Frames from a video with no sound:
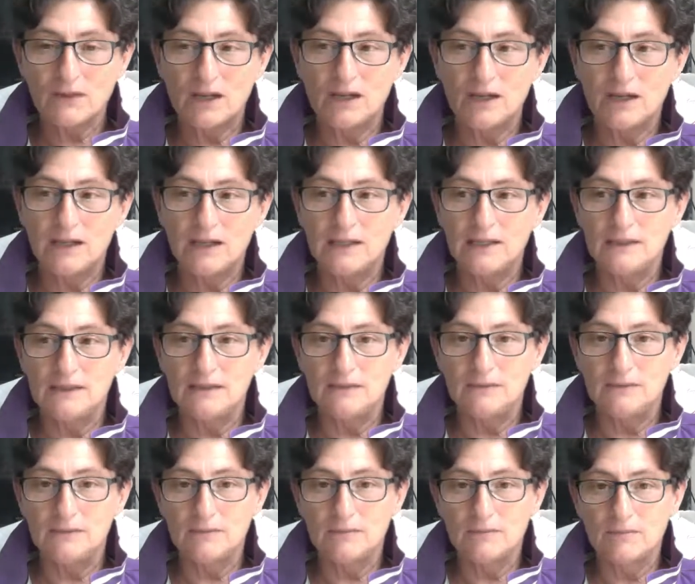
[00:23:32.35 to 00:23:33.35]
I
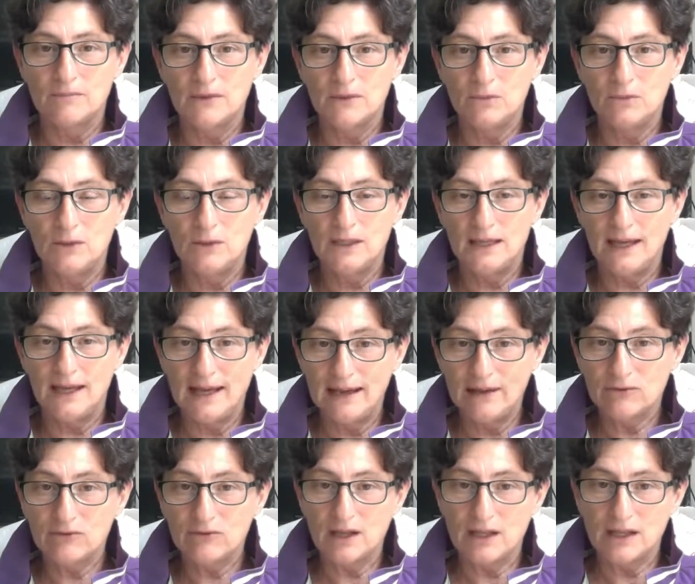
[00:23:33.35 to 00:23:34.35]
will
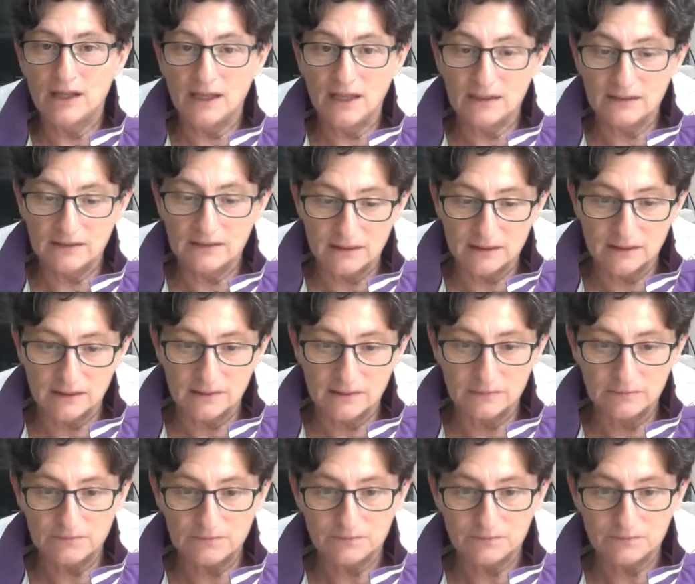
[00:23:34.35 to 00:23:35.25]
have another